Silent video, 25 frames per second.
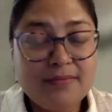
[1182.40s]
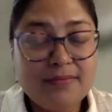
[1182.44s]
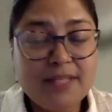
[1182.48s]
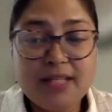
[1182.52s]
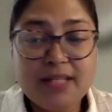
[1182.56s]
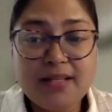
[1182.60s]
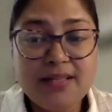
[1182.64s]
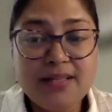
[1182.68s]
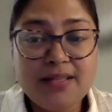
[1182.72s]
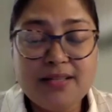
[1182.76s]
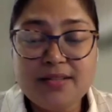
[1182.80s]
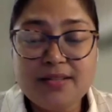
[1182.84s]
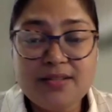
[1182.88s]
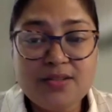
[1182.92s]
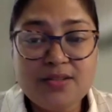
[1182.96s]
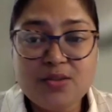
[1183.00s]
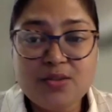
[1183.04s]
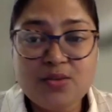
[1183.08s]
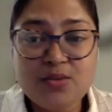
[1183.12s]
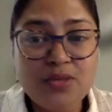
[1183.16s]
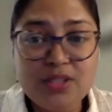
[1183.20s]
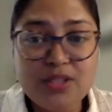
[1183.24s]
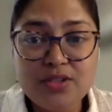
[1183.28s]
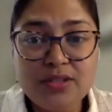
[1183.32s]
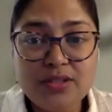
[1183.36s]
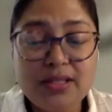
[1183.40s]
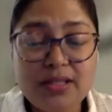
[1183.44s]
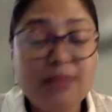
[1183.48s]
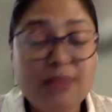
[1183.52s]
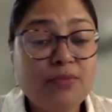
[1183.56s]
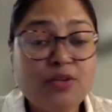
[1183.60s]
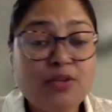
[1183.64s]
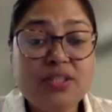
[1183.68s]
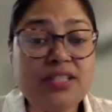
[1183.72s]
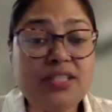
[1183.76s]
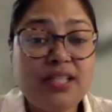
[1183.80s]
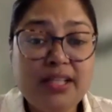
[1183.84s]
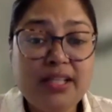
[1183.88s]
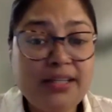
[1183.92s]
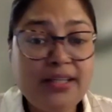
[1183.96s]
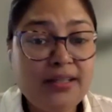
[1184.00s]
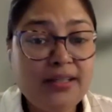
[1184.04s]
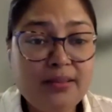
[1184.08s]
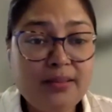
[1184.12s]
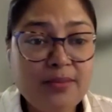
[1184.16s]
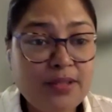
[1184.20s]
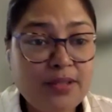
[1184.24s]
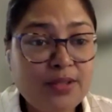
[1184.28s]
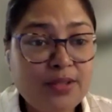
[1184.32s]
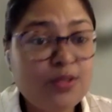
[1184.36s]
And I just switched. I'm not telling
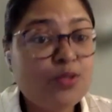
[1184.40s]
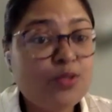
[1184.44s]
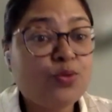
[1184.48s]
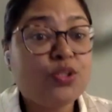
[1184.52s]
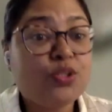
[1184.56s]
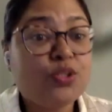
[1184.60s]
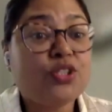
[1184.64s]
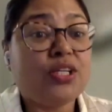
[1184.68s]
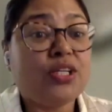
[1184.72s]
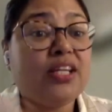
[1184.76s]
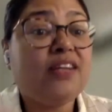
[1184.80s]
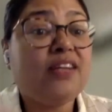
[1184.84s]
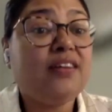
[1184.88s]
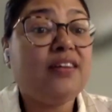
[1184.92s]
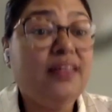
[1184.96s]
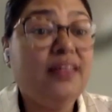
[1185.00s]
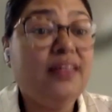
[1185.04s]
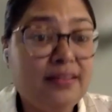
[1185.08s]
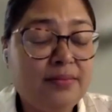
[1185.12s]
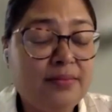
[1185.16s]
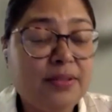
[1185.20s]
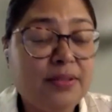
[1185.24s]
anybody to switch any career,